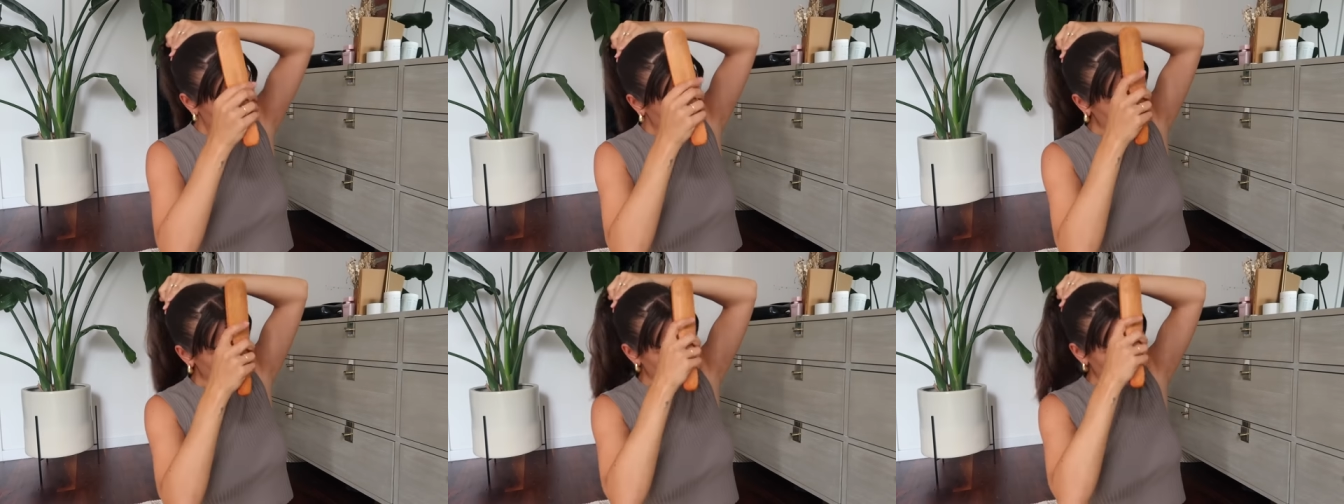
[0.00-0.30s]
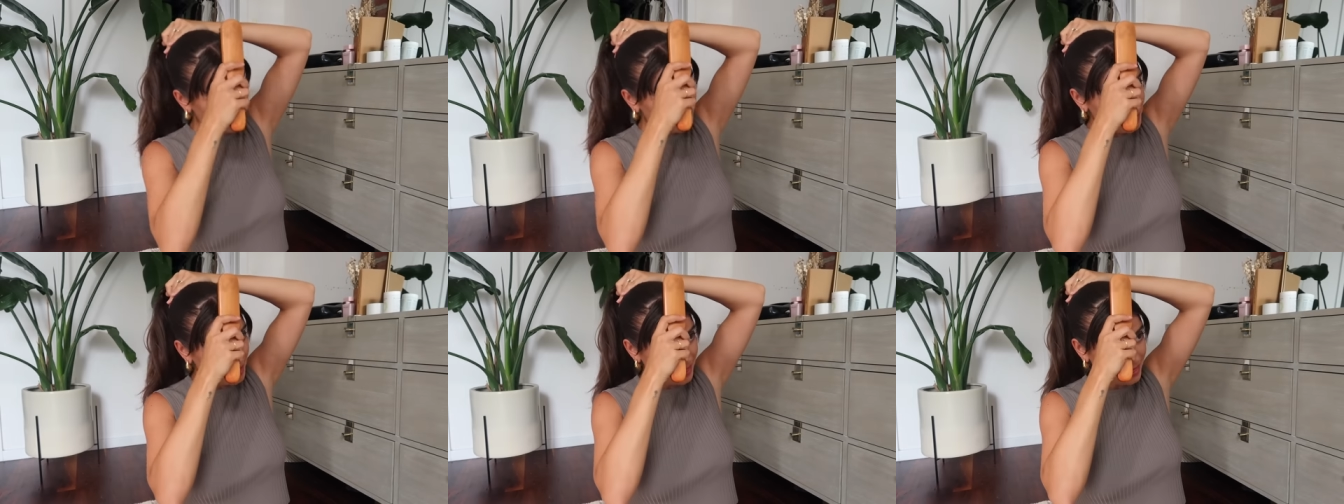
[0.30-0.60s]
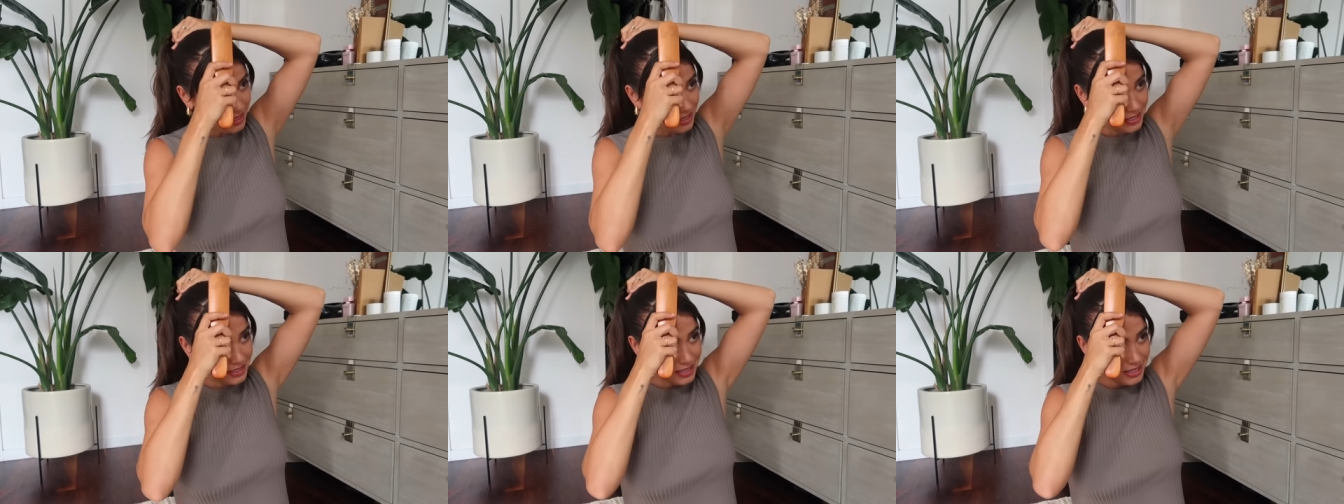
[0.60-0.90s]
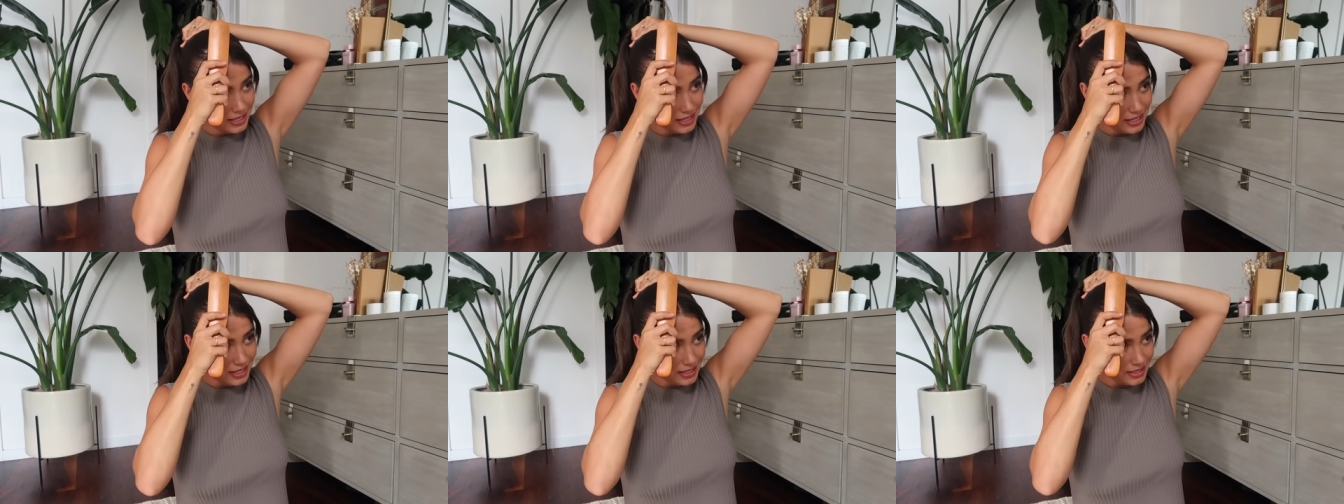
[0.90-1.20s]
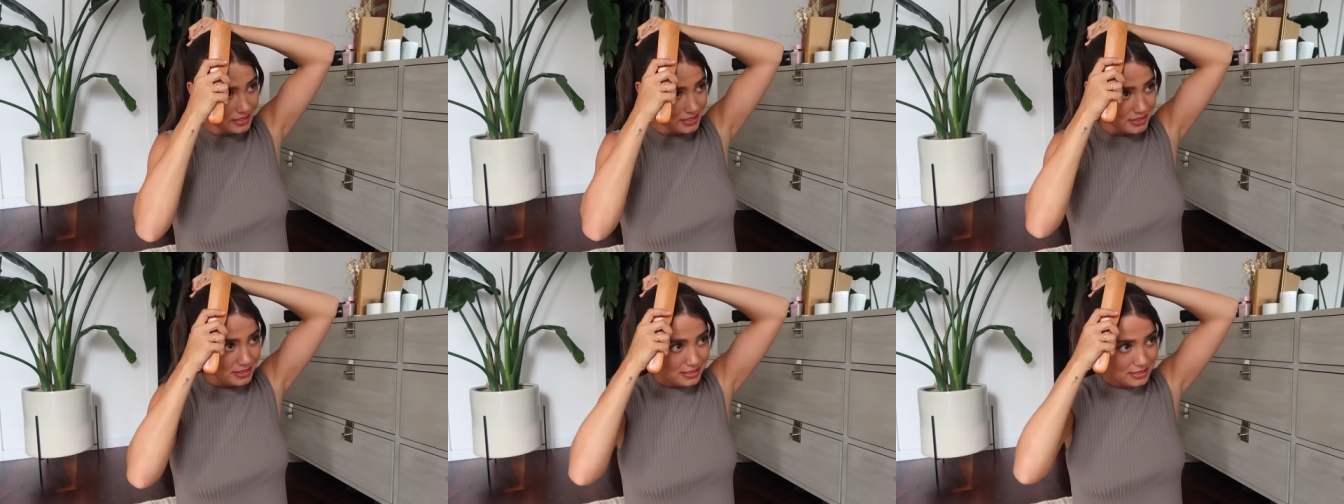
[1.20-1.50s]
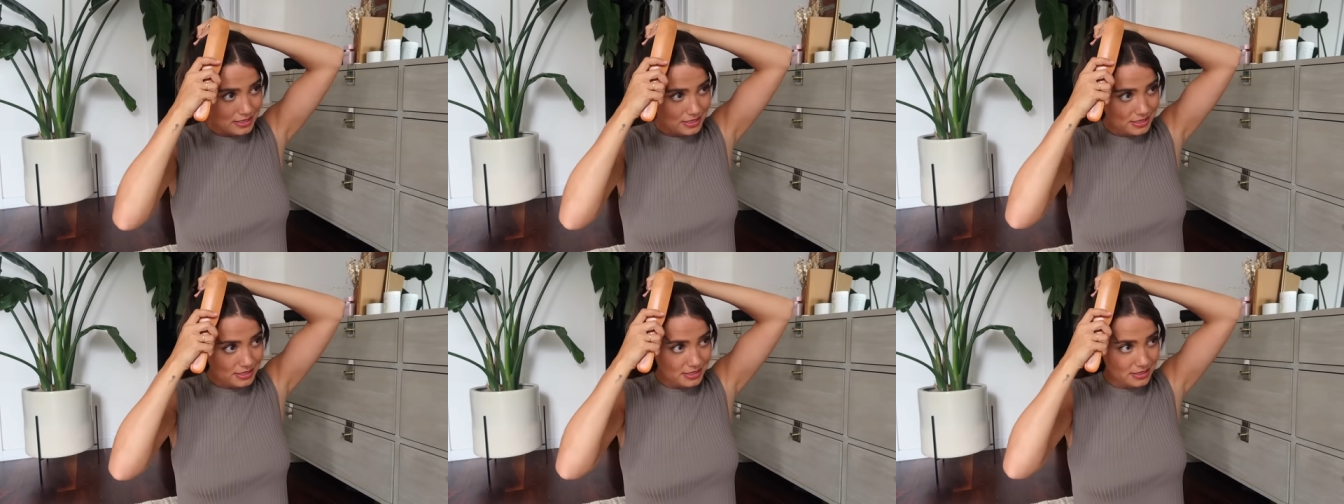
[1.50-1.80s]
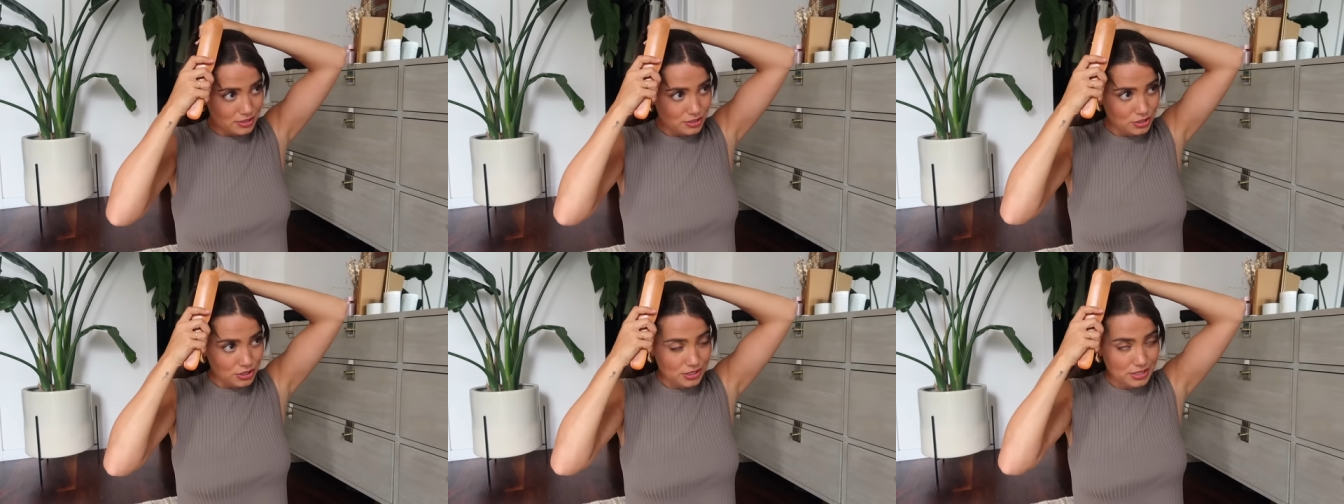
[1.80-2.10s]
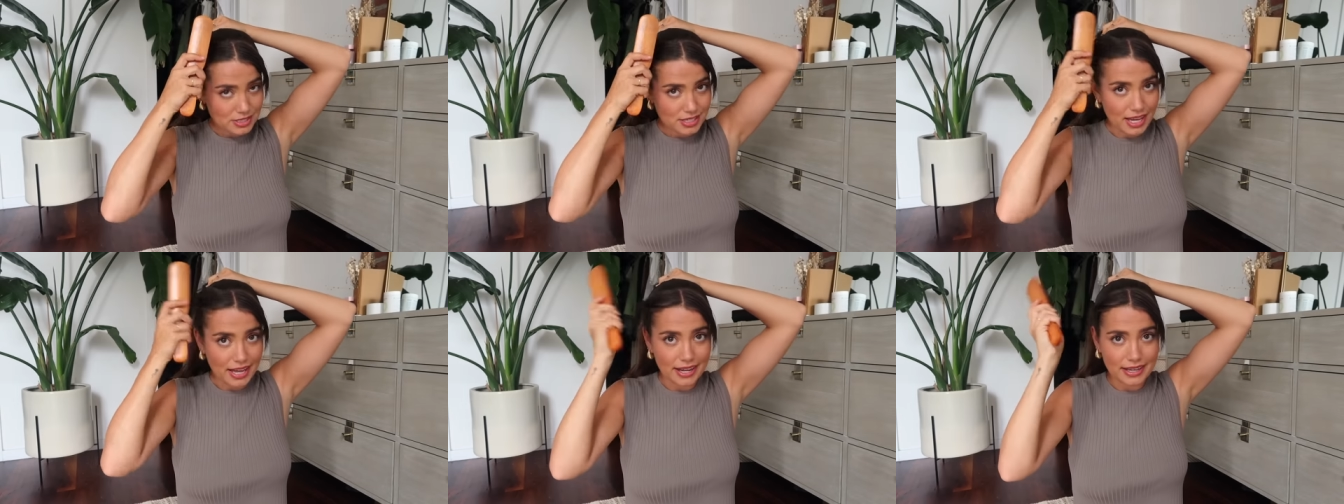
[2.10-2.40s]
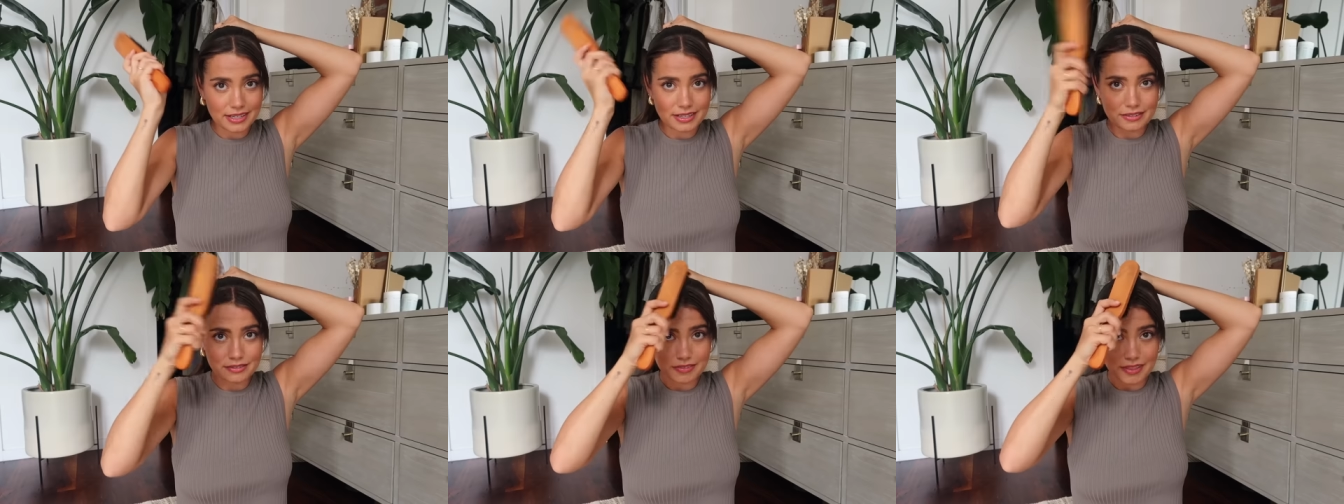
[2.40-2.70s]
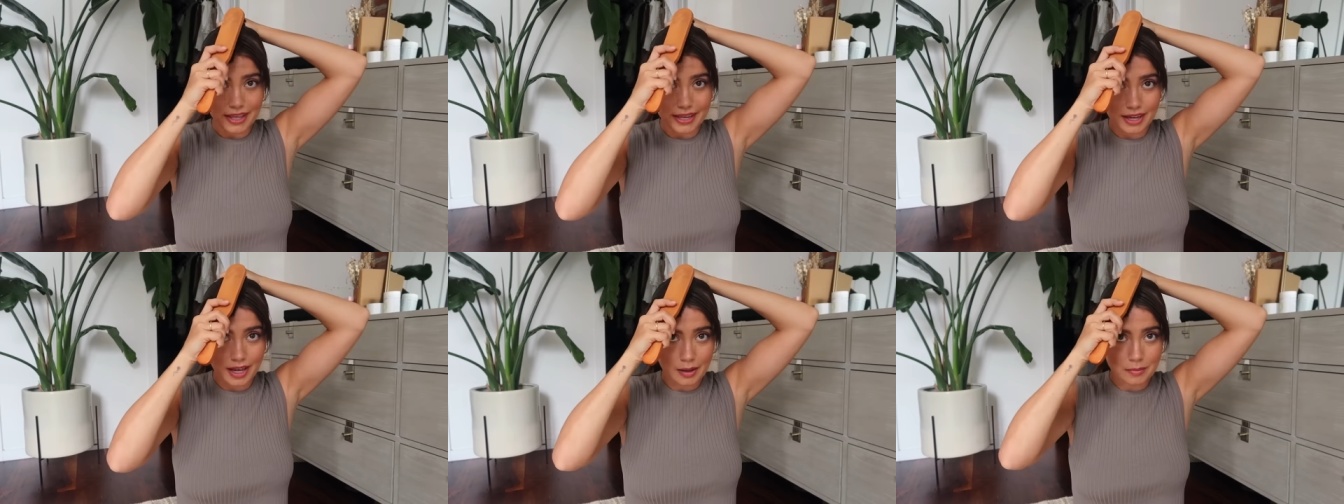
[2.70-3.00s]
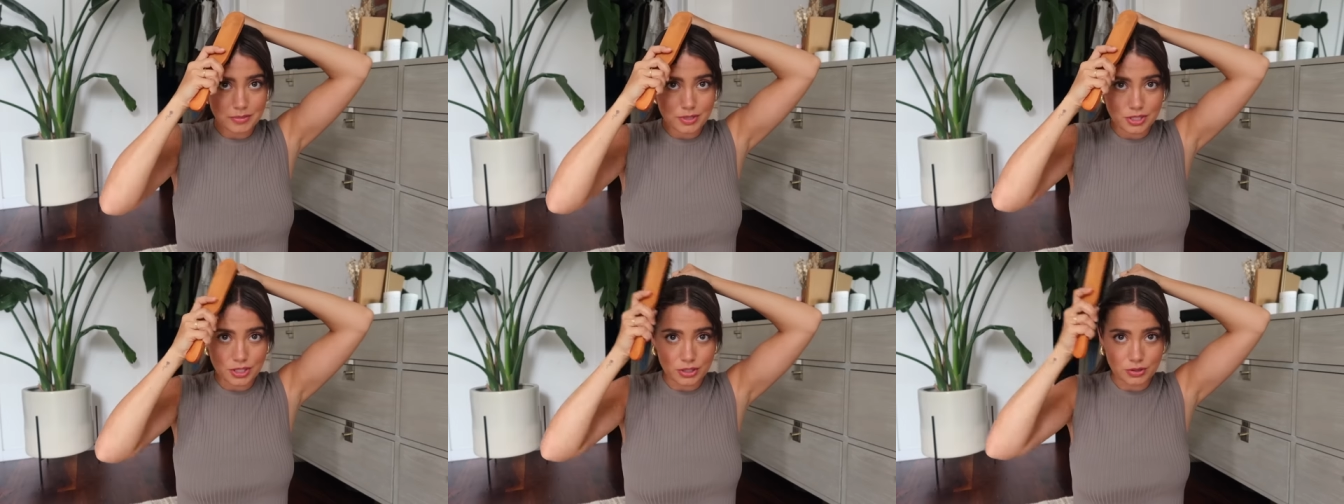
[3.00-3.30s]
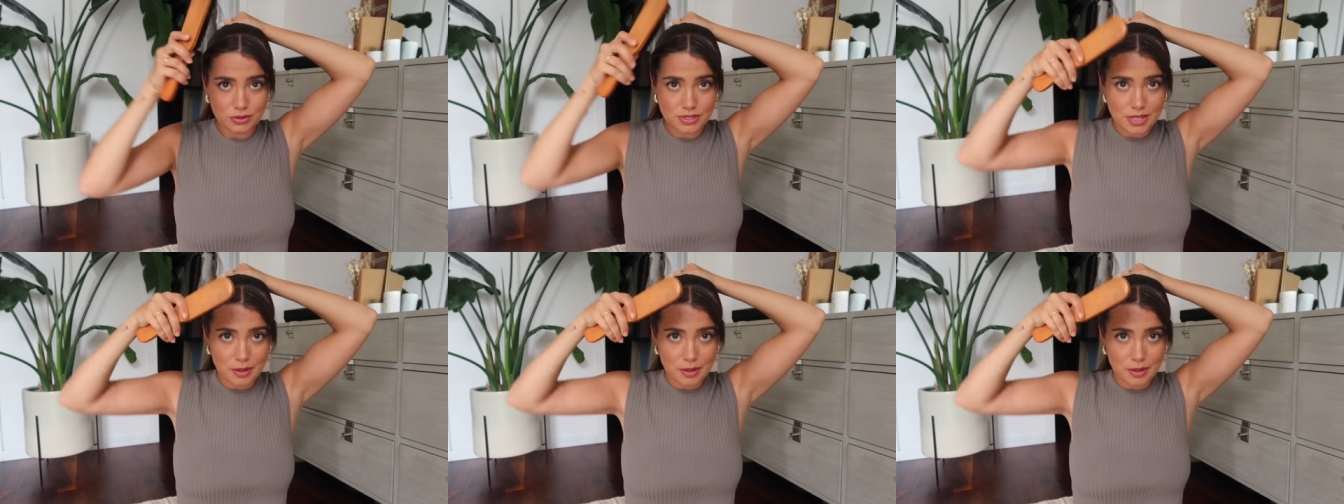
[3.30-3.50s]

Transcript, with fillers: So this is just kind of like up to you.